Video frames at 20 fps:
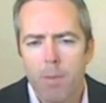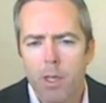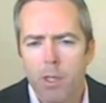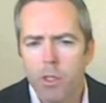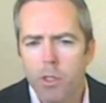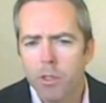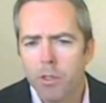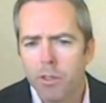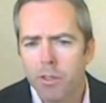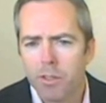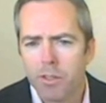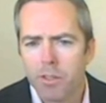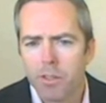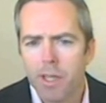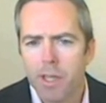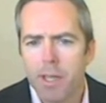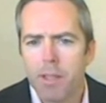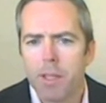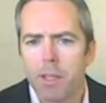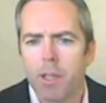But it couldn't
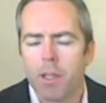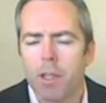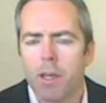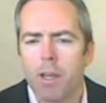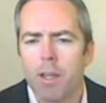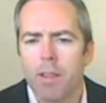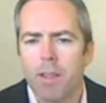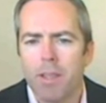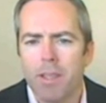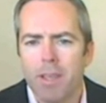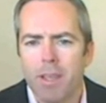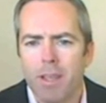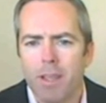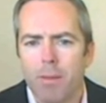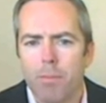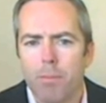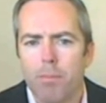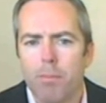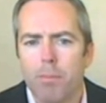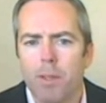sustain the decline in the
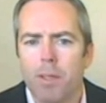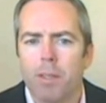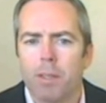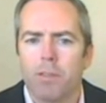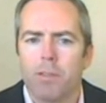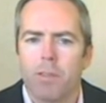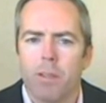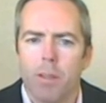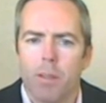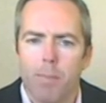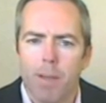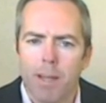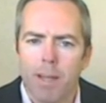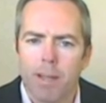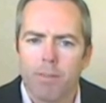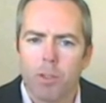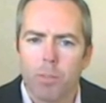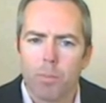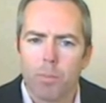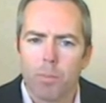yen because the
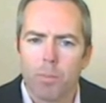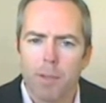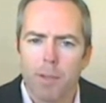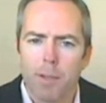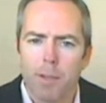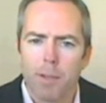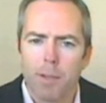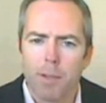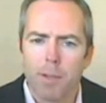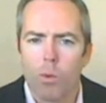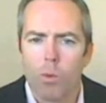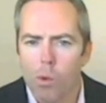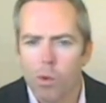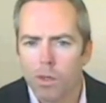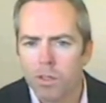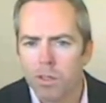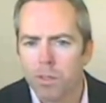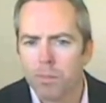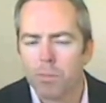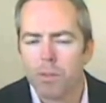Bank of Japan
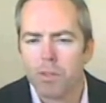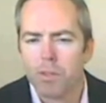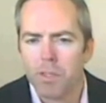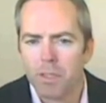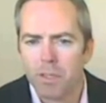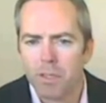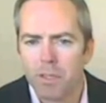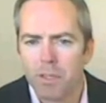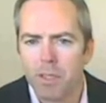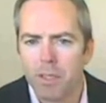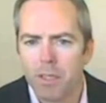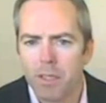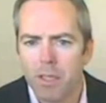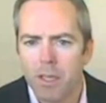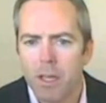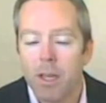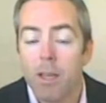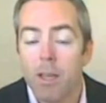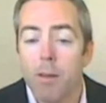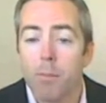wasn't persistent,
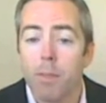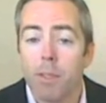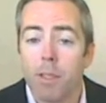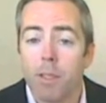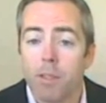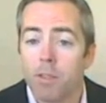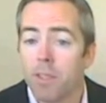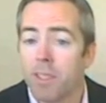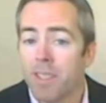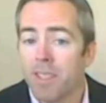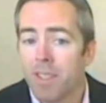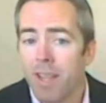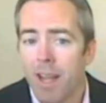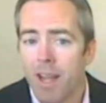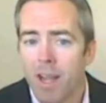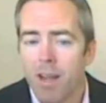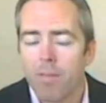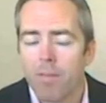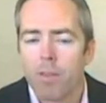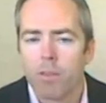because it didn't
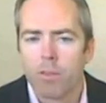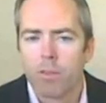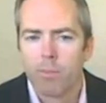have the